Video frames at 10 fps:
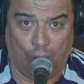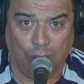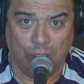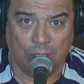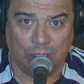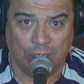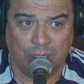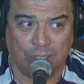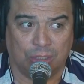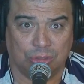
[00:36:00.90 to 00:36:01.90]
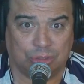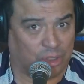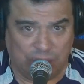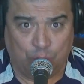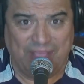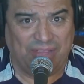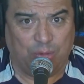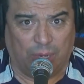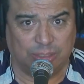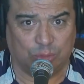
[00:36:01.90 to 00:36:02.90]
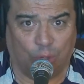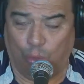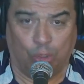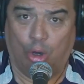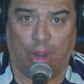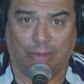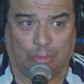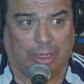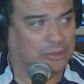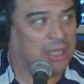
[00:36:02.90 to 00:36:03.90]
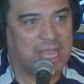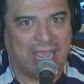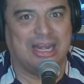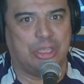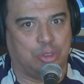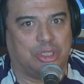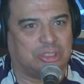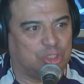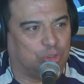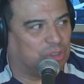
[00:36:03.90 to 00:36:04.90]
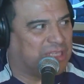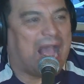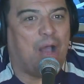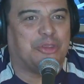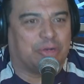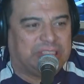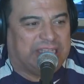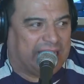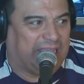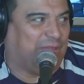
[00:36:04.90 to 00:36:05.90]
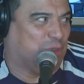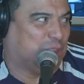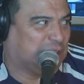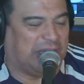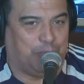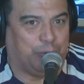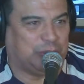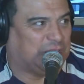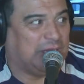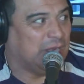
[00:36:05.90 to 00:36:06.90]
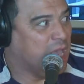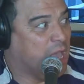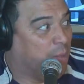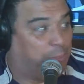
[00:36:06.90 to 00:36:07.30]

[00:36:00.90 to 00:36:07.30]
Yeah. So then you have egg whites. "Oh, we don't have egg whites." And then now you're a dick if you just keep pushing it.